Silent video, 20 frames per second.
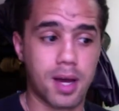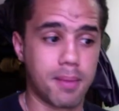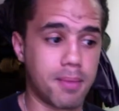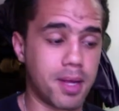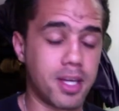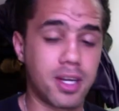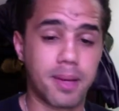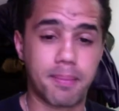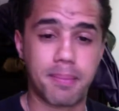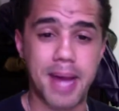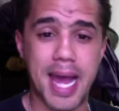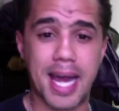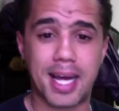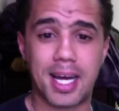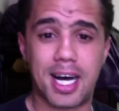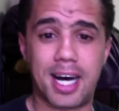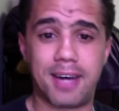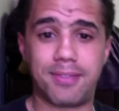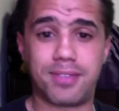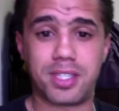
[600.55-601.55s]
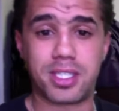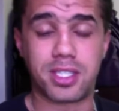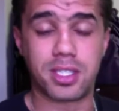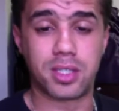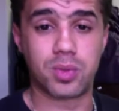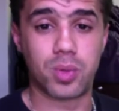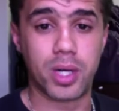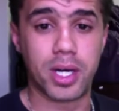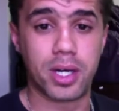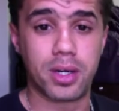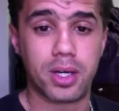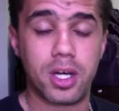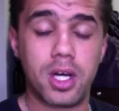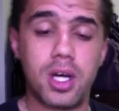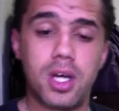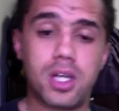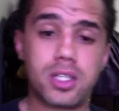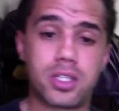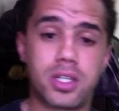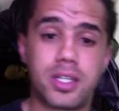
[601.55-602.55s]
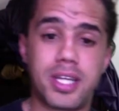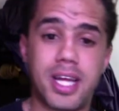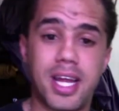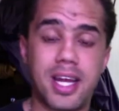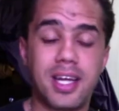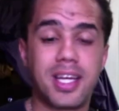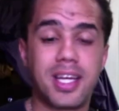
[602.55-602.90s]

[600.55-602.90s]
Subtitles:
in your back office as well. So then